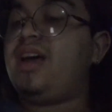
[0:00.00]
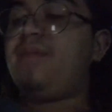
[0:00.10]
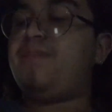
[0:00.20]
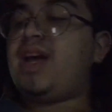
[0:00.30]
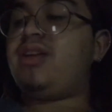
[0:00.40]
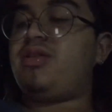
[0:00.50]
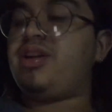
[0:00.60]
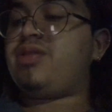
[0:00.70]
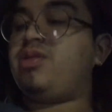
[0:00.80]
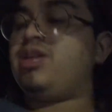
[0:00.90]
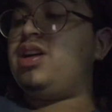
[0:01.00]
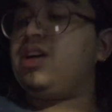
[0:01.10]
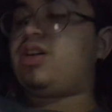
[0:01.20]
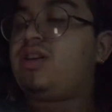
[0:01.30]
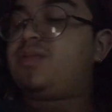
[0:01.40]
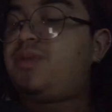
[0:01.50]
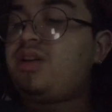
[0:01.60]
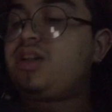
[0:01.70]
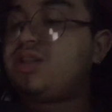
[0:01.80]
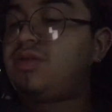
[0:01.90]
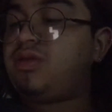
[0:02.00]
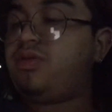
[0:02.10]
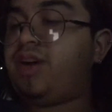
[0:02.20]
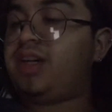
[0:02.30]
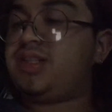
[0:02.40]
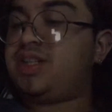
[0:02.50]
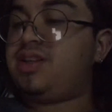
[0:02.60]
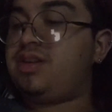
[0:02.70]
Main article: Cosmological horizon.